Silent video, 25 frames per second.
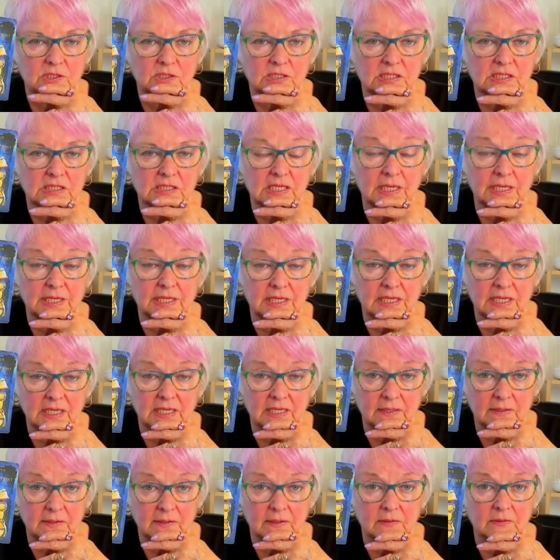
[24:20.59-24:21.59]

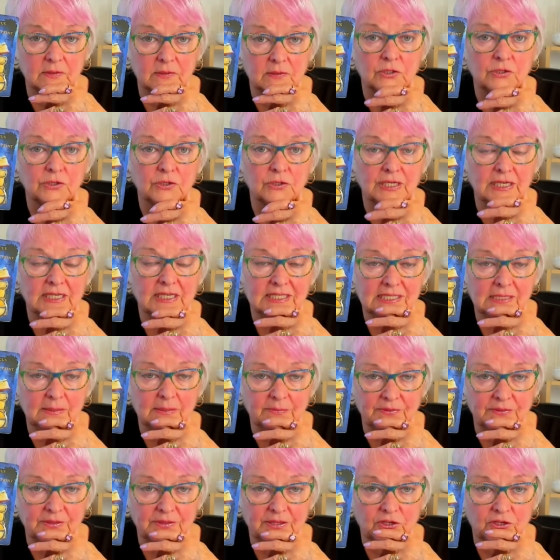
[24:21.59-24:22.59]
studying, learning
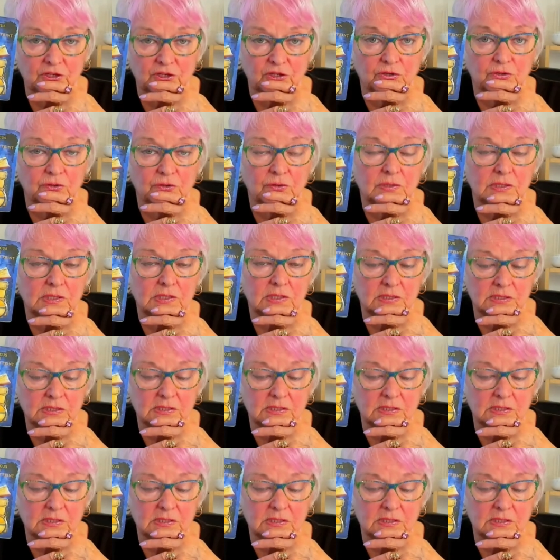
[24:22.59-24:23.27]
something new,